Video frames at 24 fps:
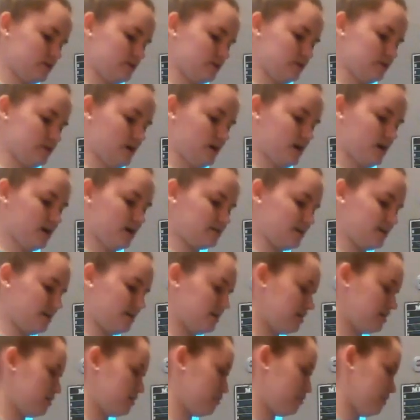Not a
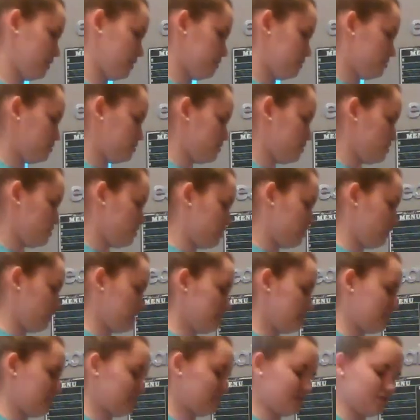ton, but
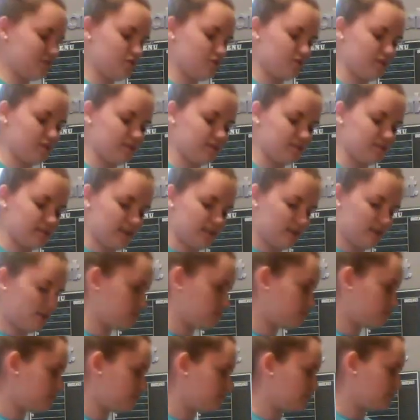enough that you can see it.
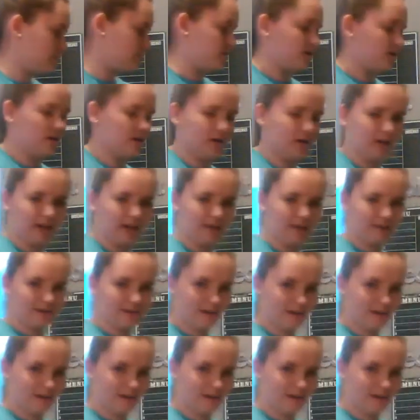And